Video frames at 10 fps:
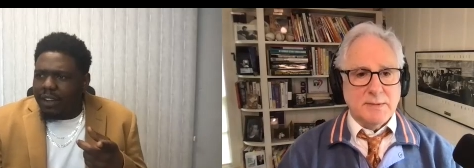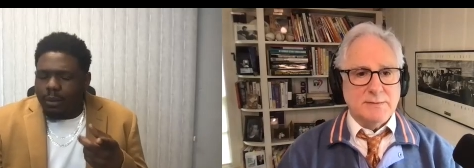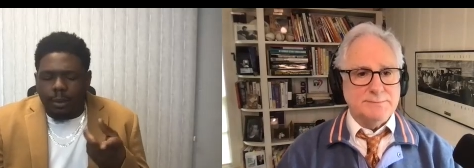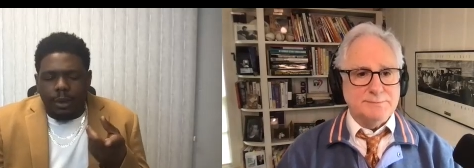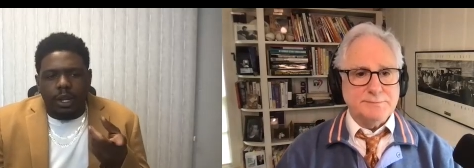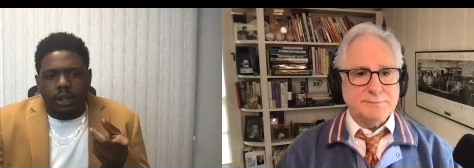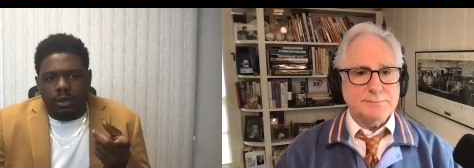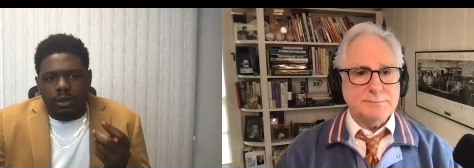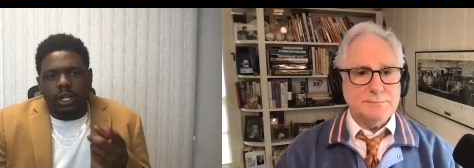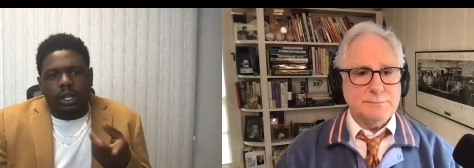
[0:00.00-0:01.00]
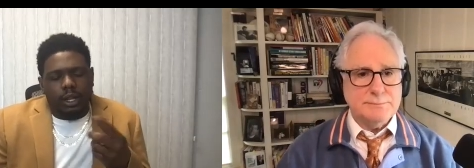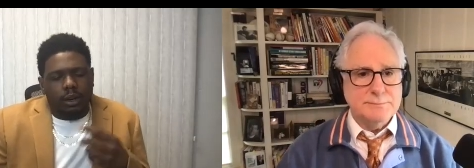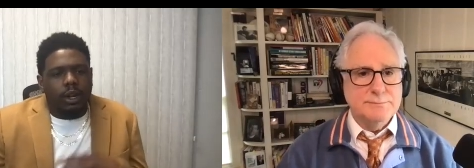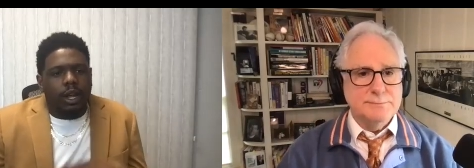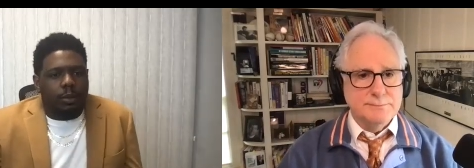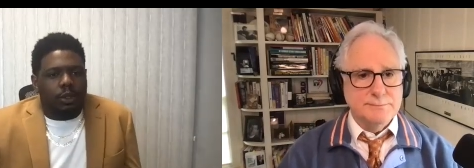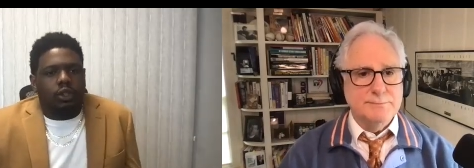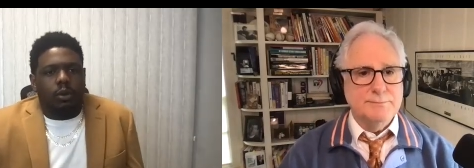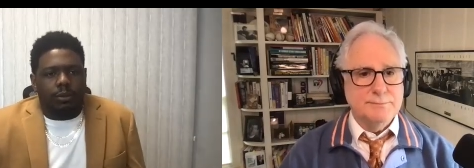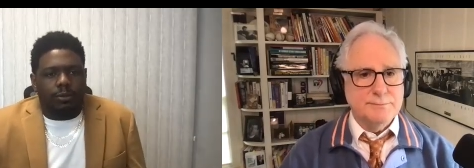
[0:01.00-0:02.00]
Speaker 1: I remember hearing you saying that on an
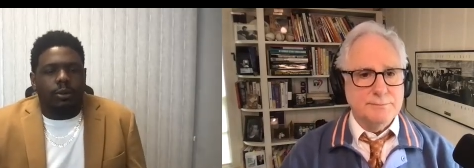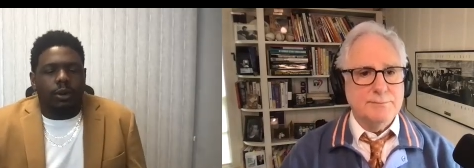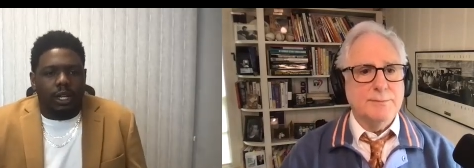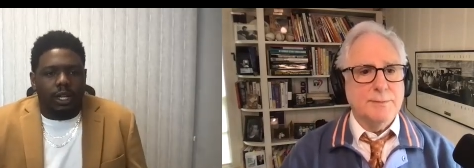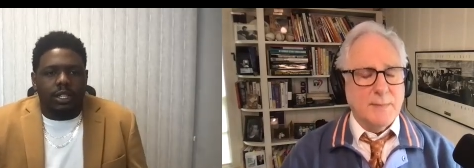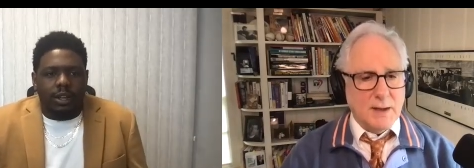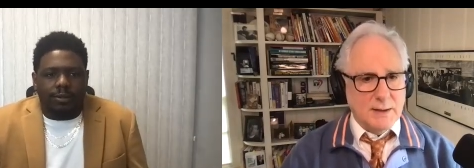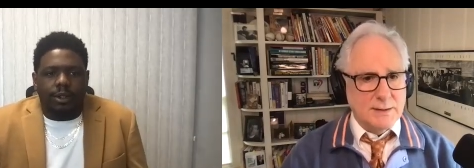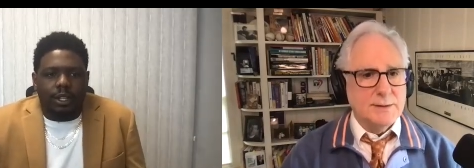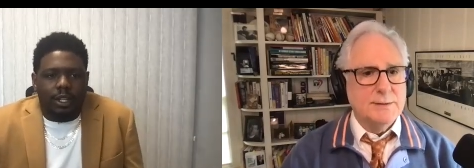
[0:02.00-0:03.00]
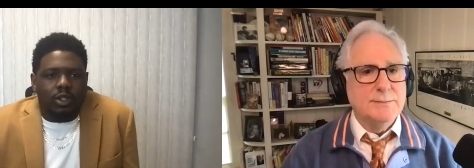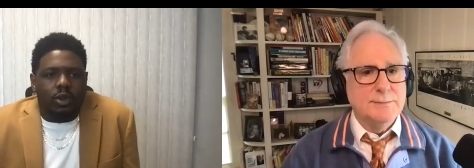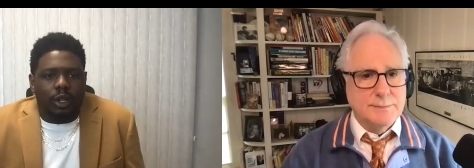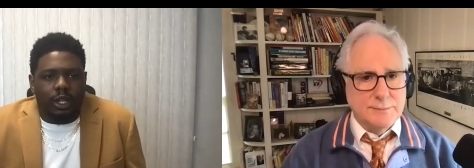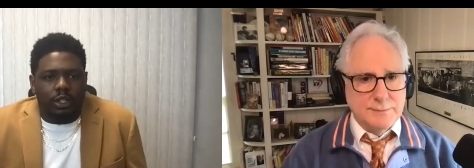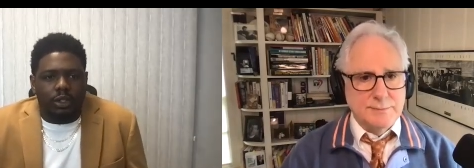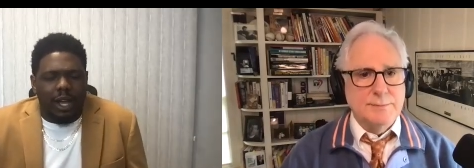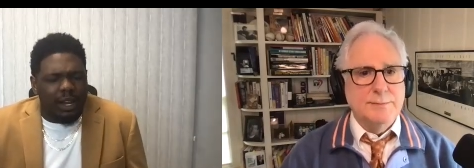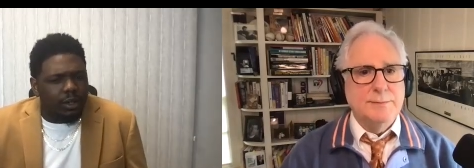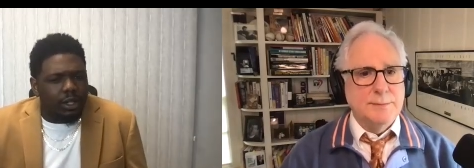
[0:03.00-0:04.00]
episode before, that is definitely a zoning issue.
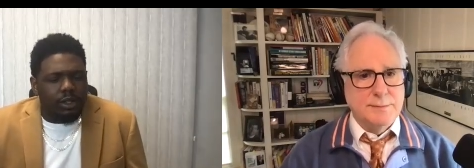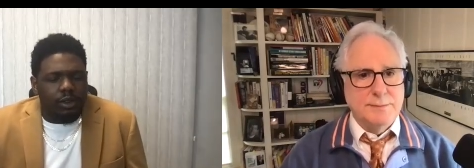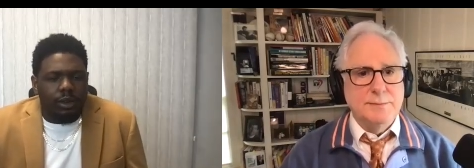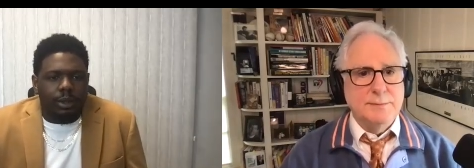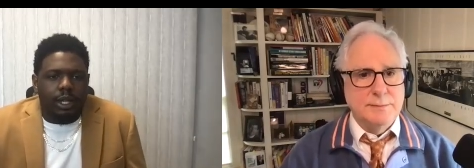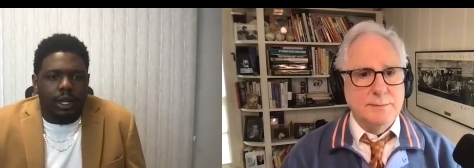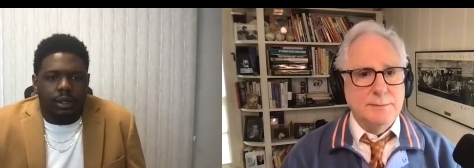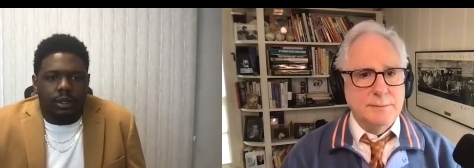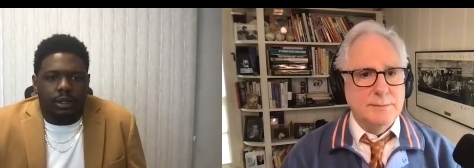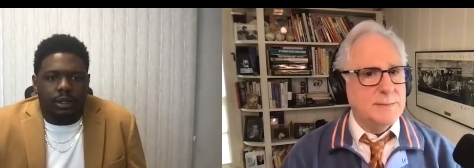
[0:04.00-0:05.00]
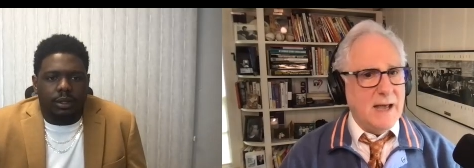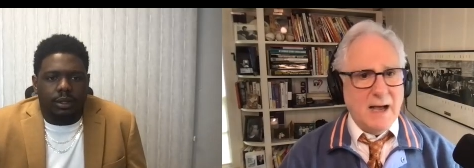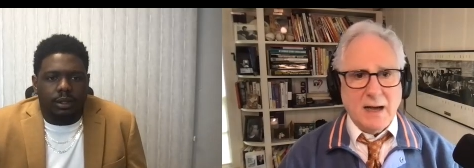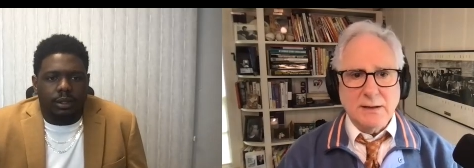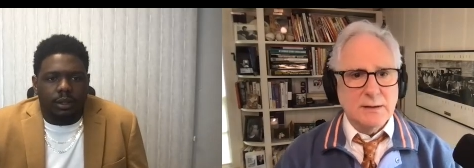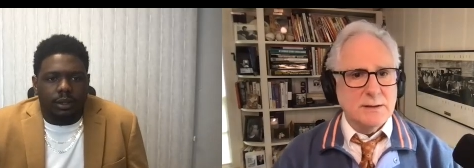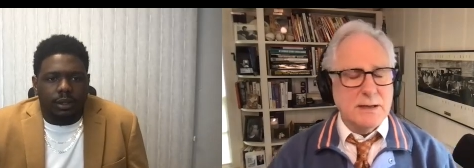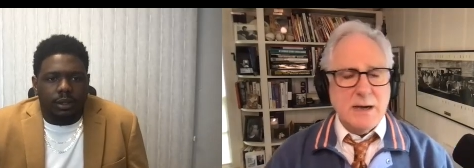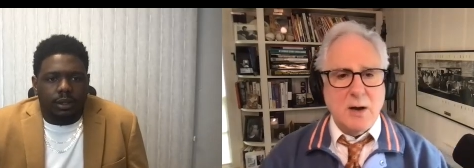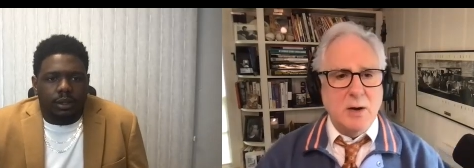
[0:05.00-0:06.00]
I don't disagree with that.
Speaker 2: Yeah,
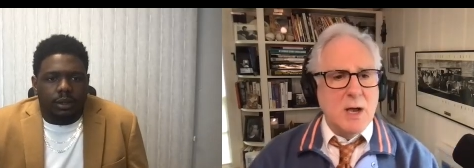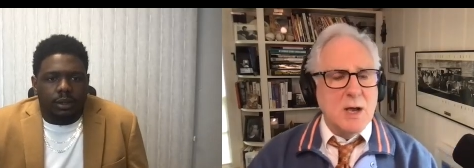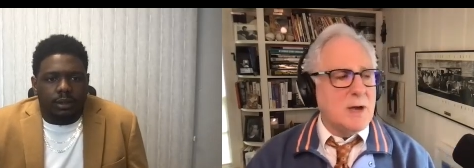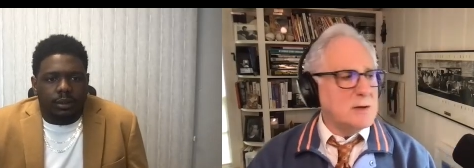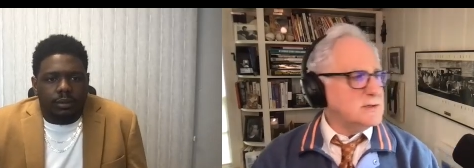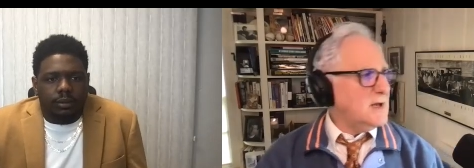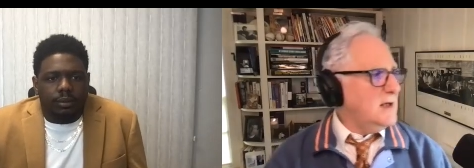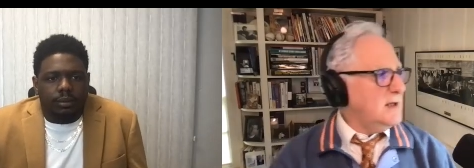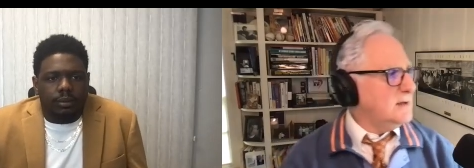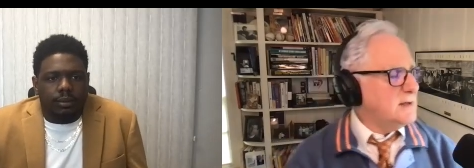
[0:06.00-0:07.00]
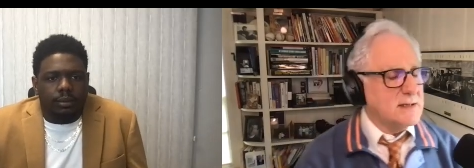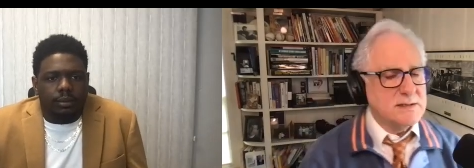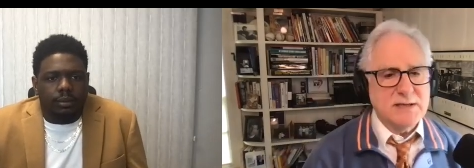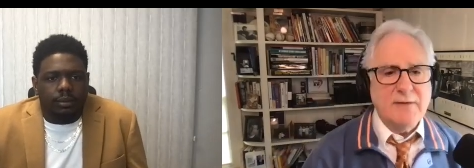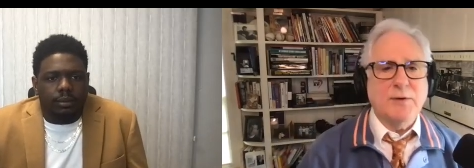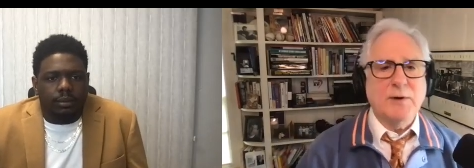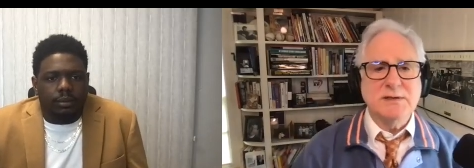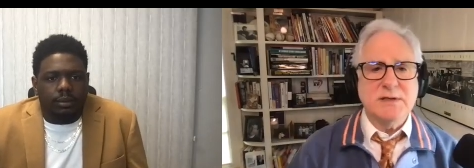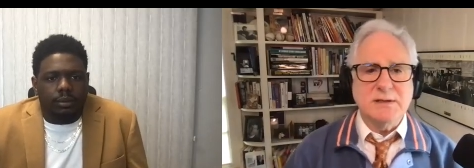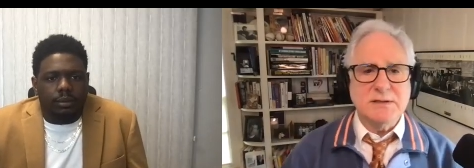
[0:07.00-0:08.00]
you know, no. Uh, say for
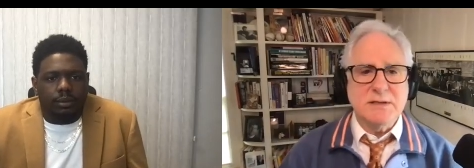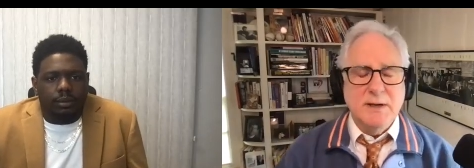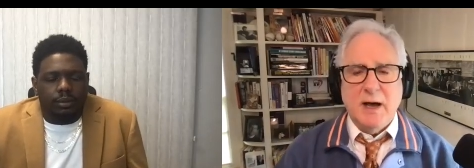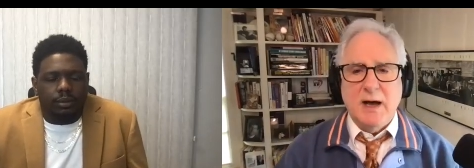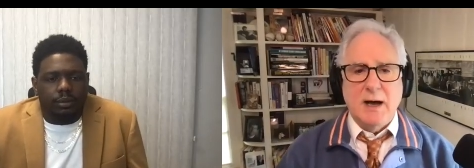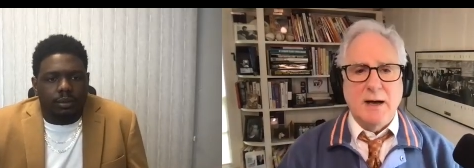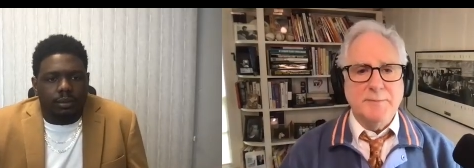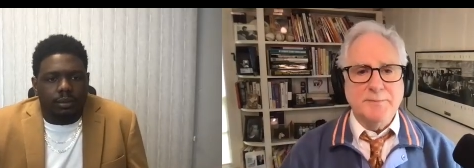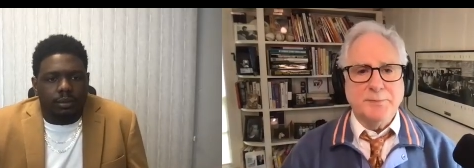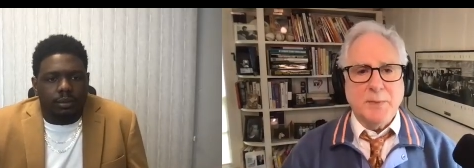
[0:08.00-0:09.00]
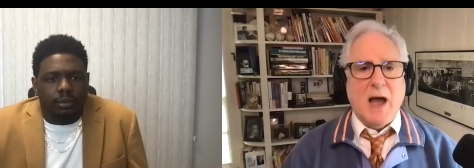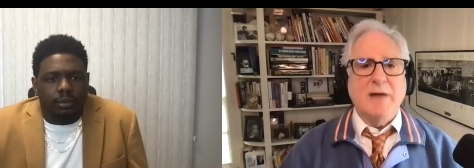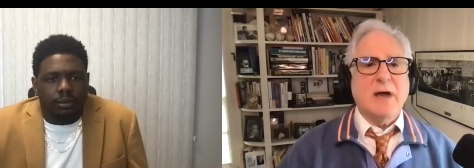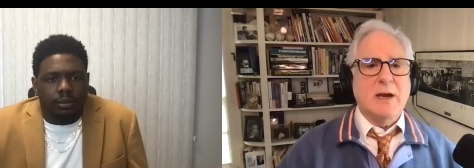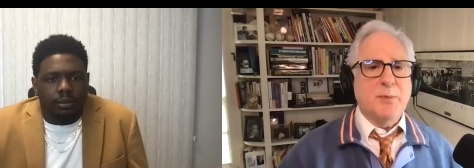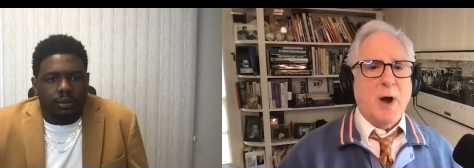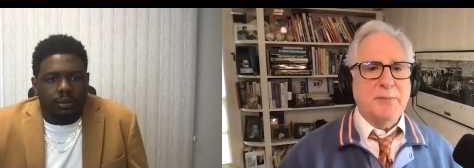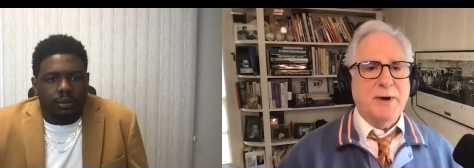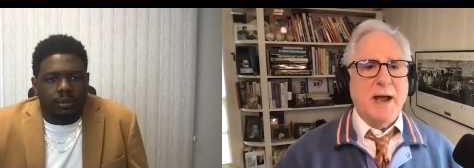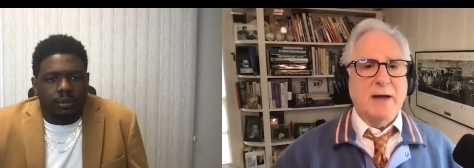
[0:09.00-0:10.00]
instance, um, I've got a
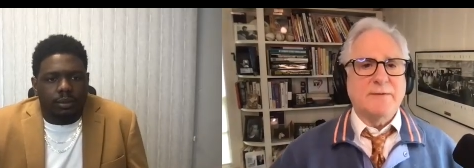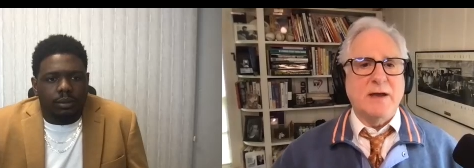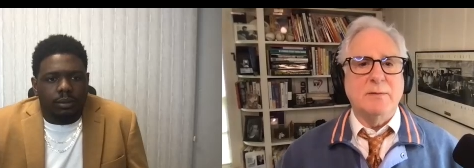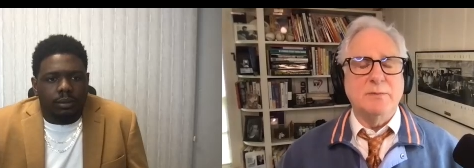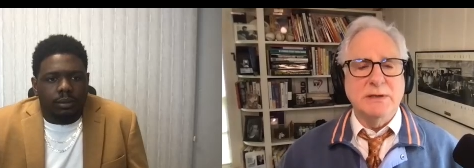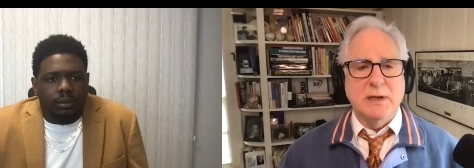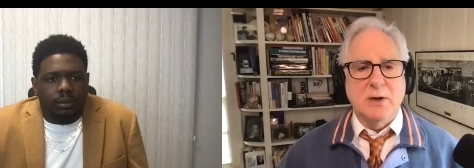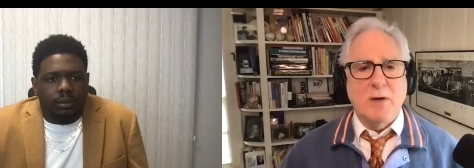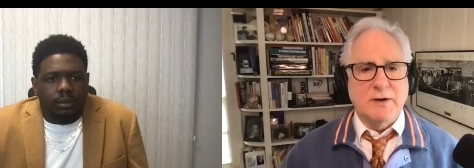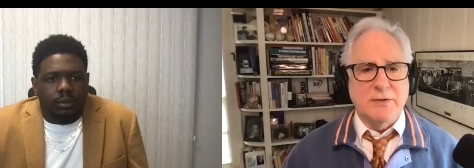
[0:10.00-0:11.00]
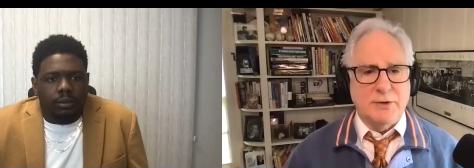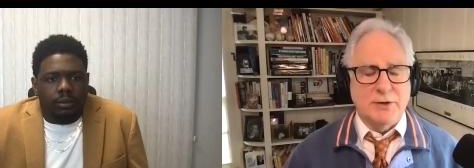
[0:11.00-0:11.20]
property. I've got a, a little over a